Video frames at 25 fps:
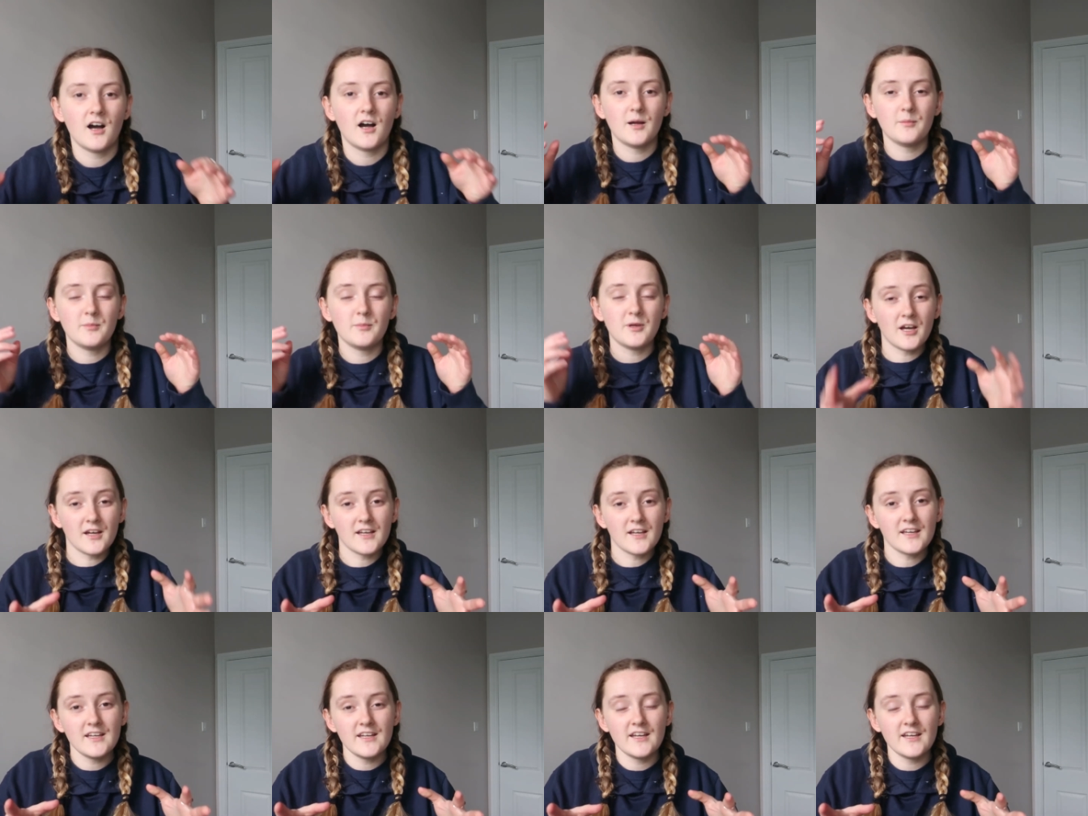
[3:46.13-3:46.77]
I'm
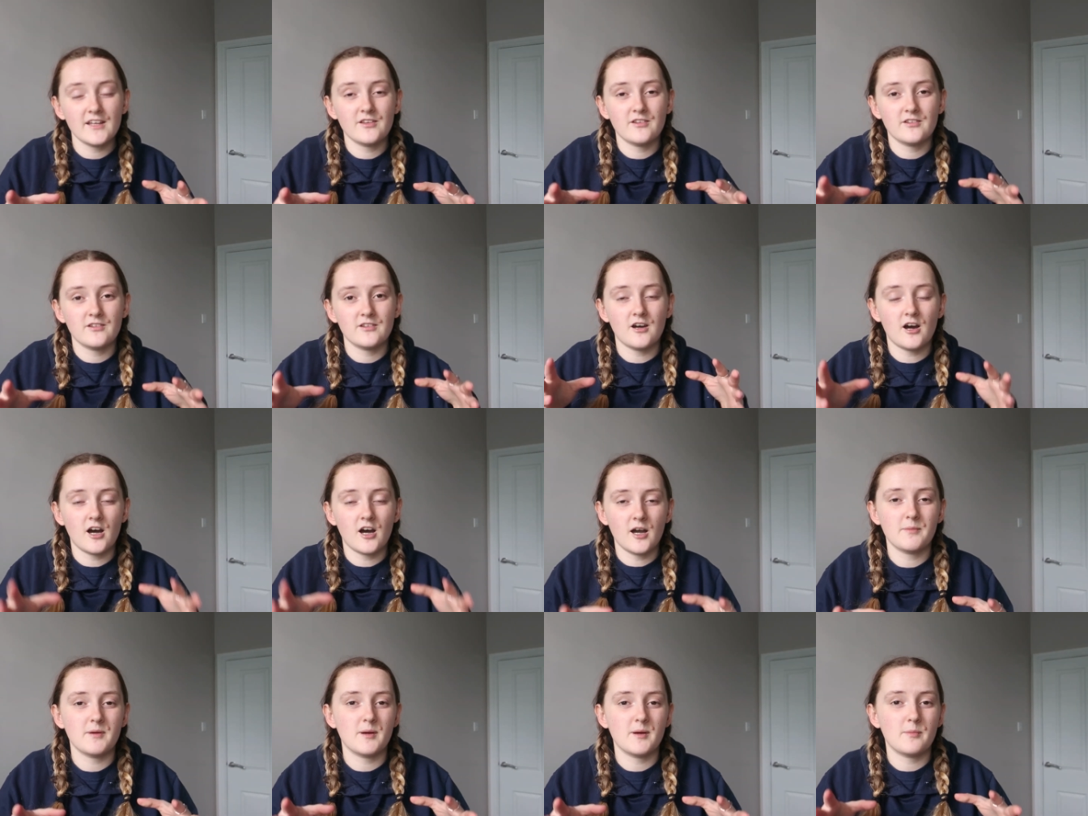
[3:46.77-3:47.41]
lucky in that the
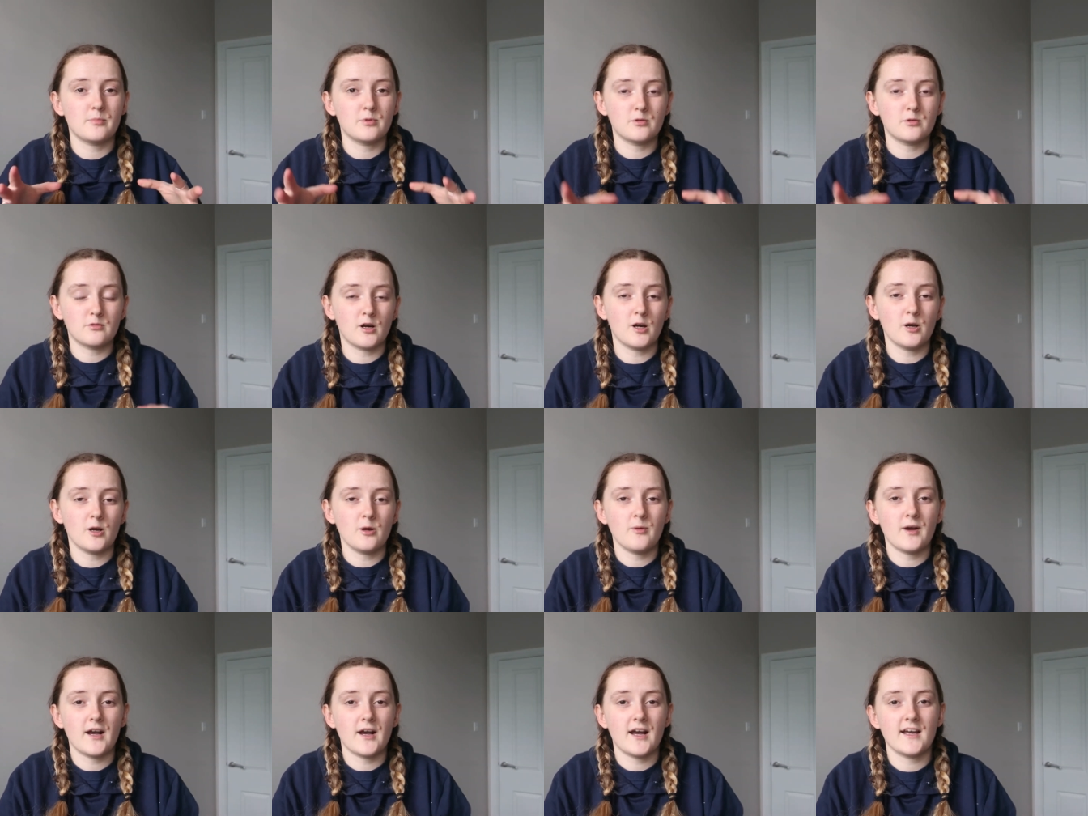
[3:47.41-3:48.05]
iPad
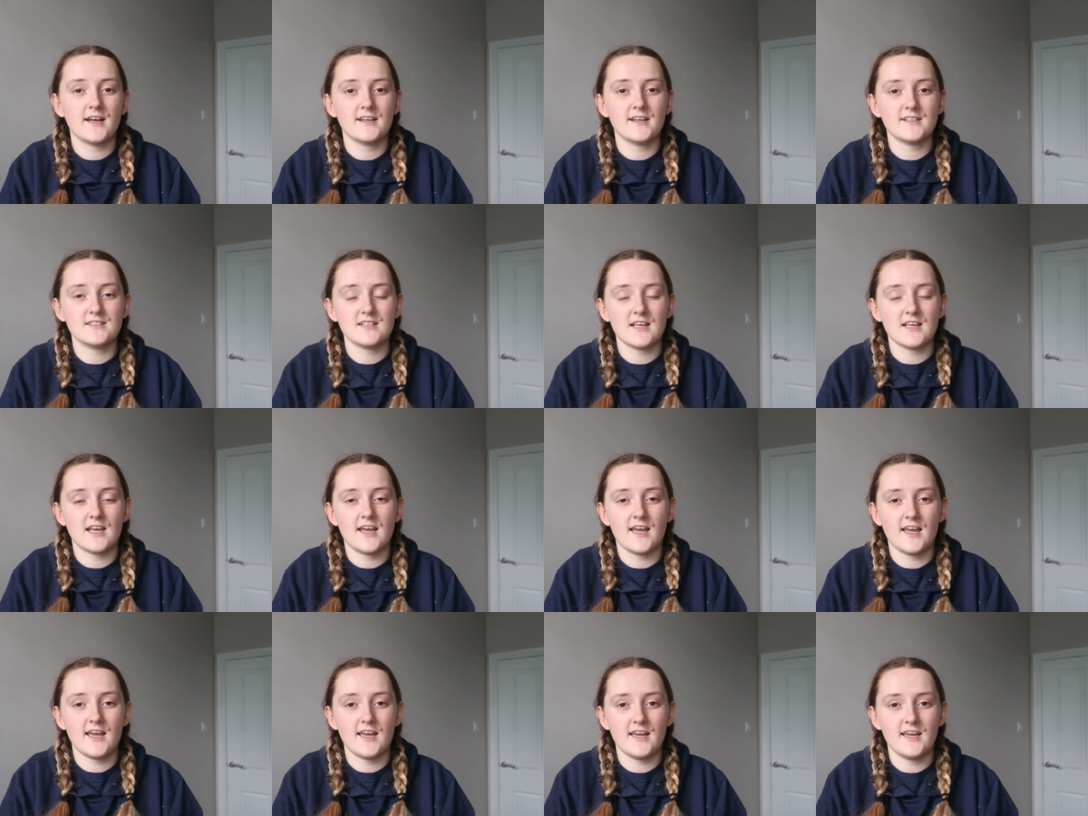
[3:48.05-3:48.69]
Pro has
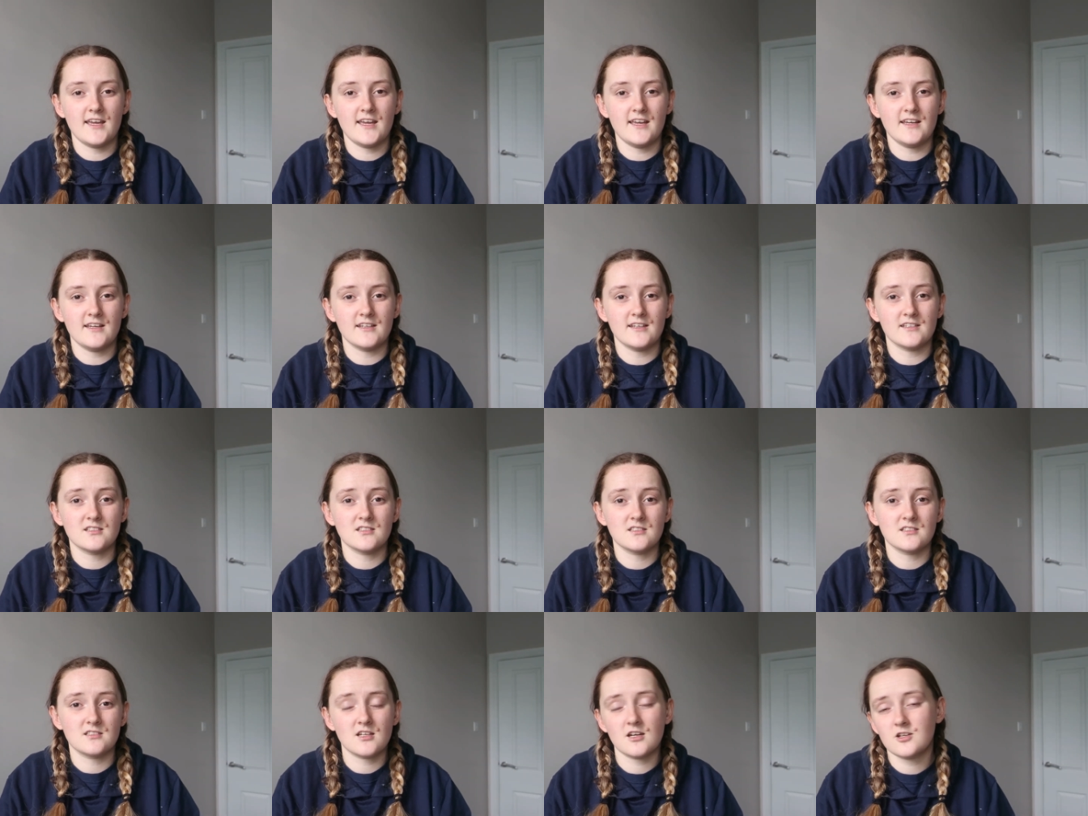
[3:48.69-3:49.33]
a
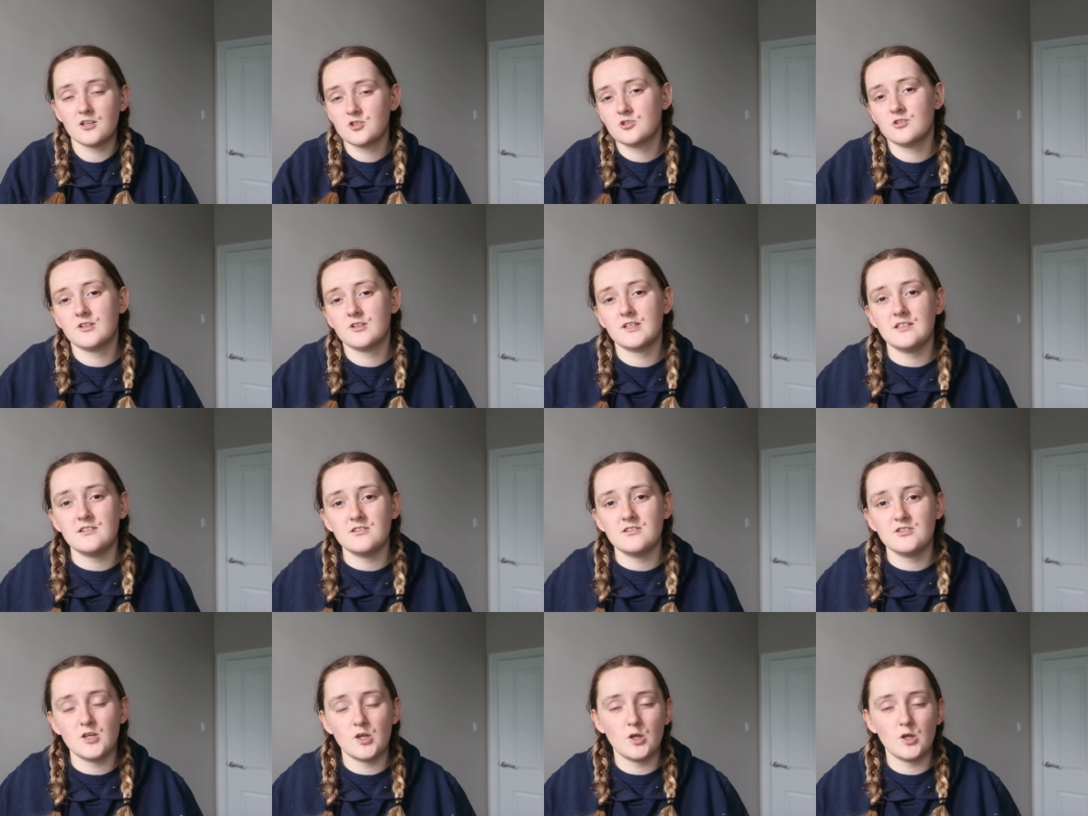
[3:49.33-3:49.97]

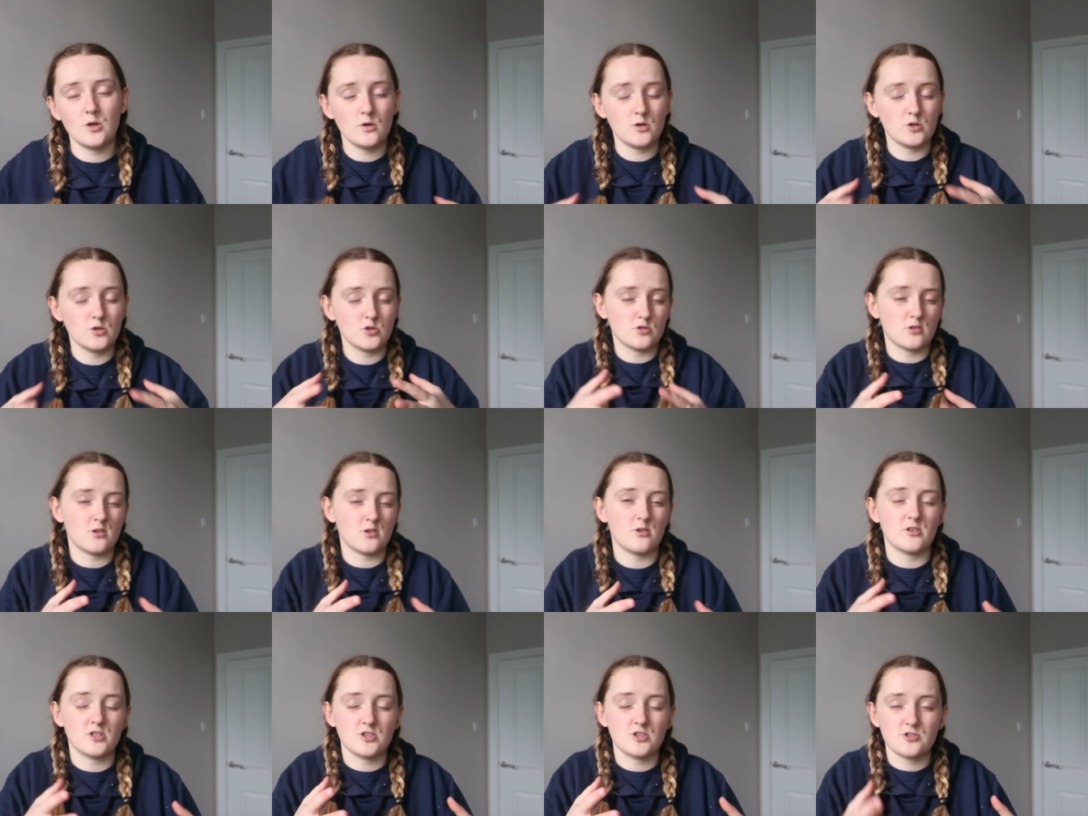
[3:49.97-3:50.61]
touchscreen, so you can
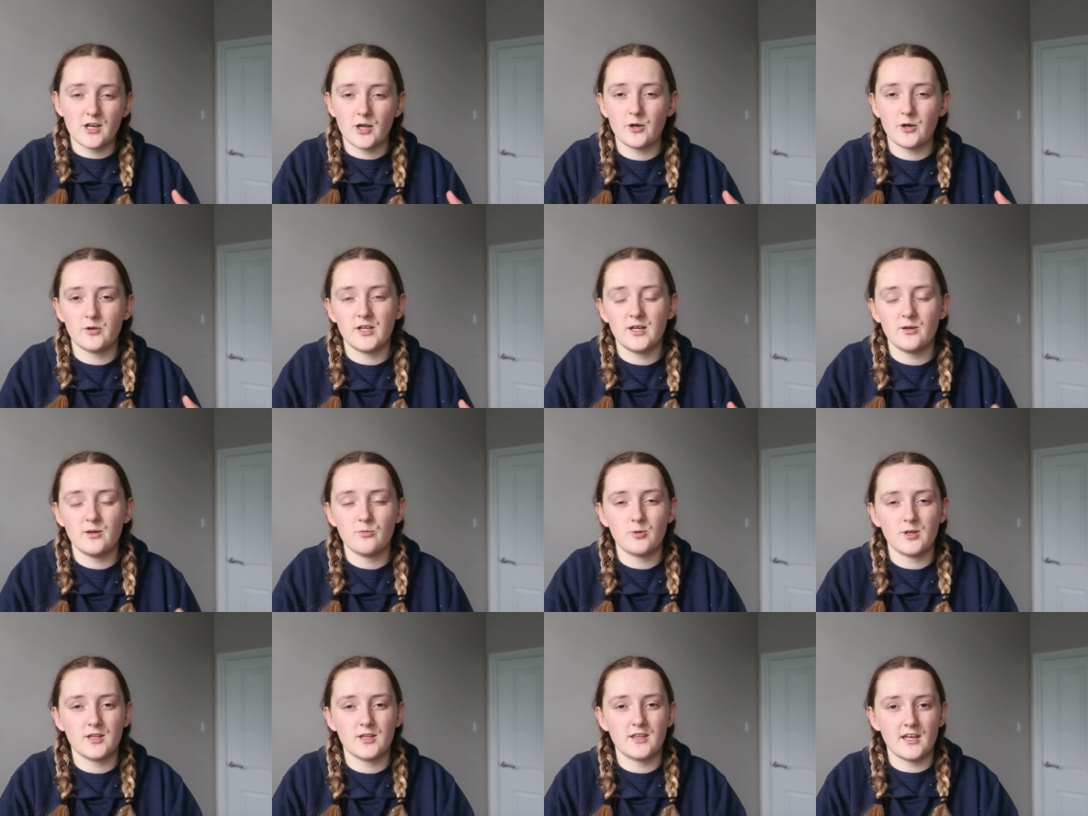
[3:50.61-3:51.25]
draw straight on
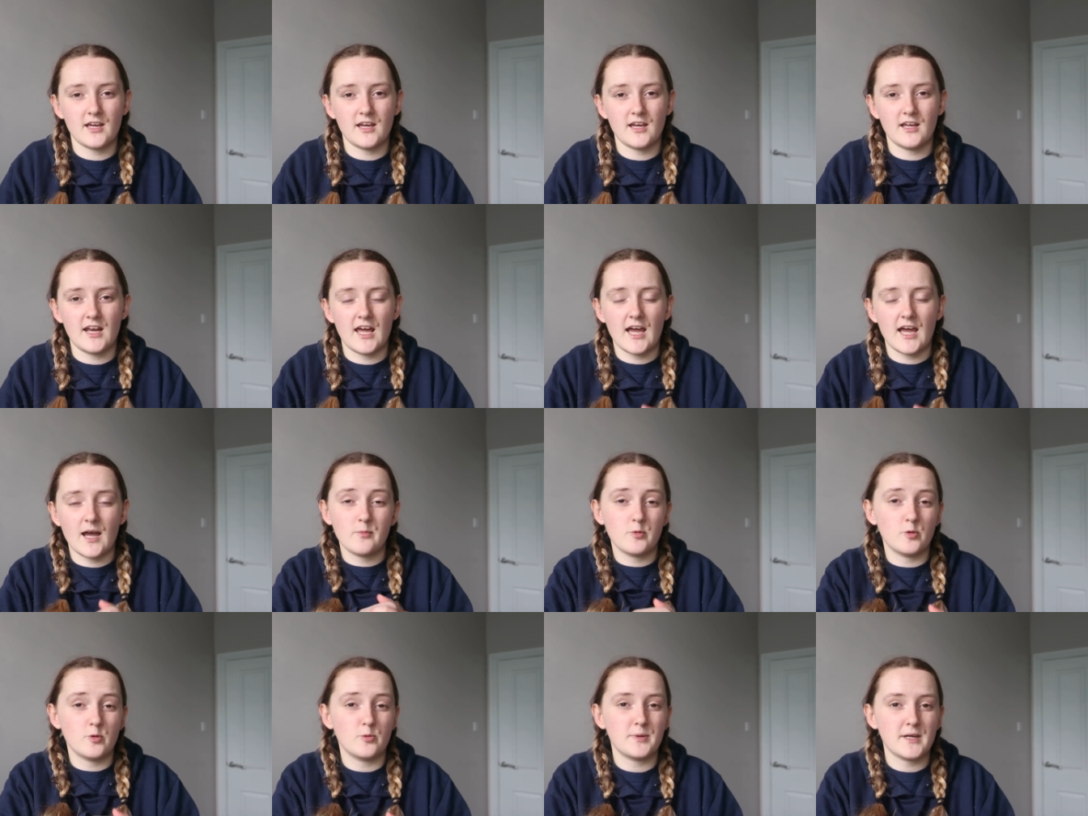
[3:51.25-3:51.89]
it with an
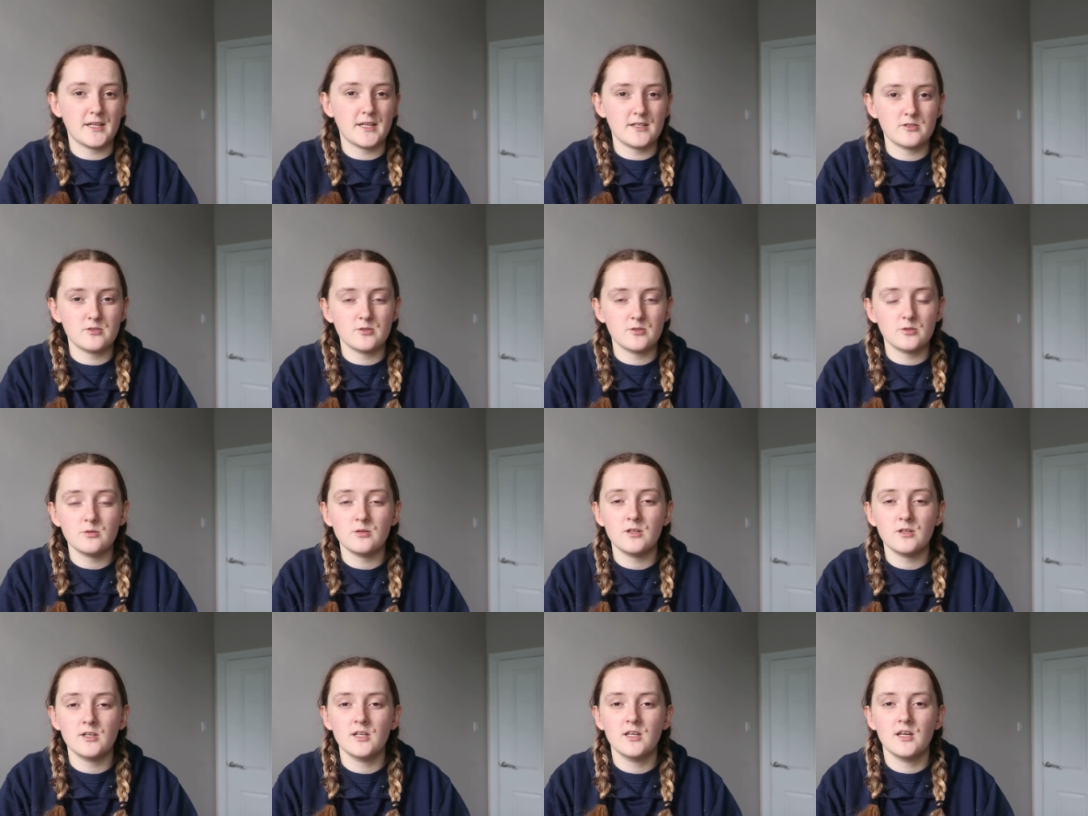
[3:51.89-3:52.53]
Apple
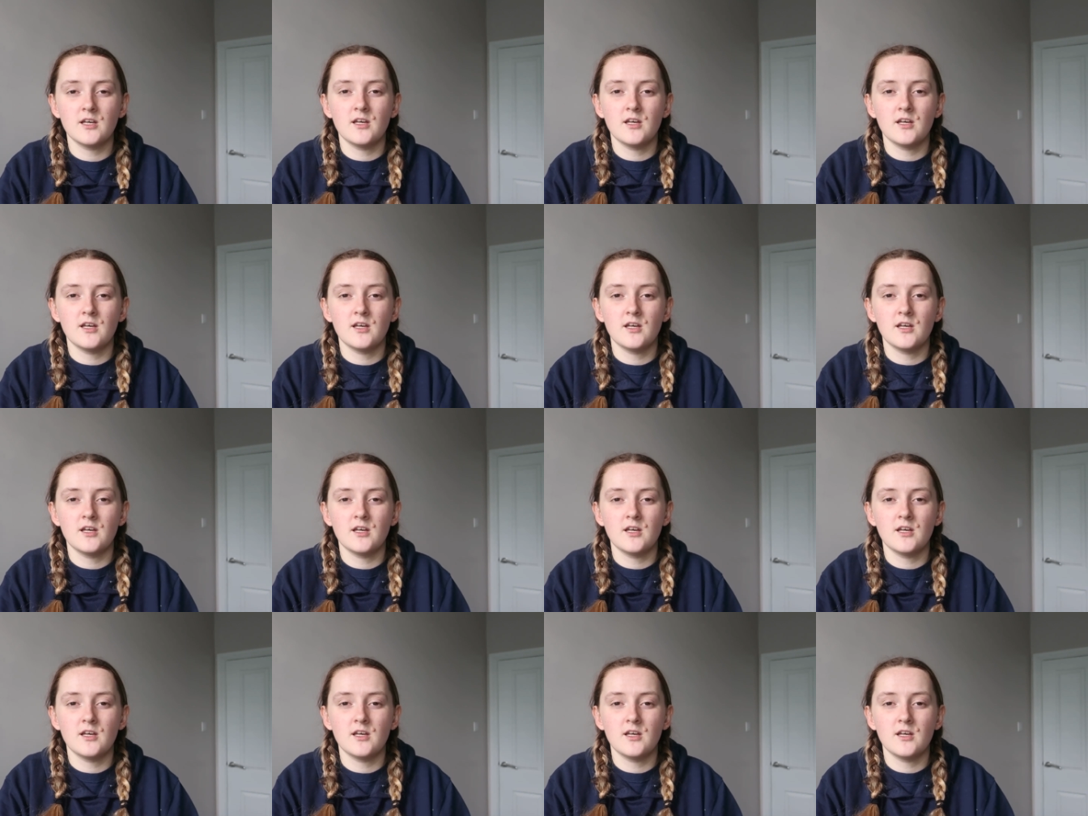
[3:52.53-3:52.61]
Pencil.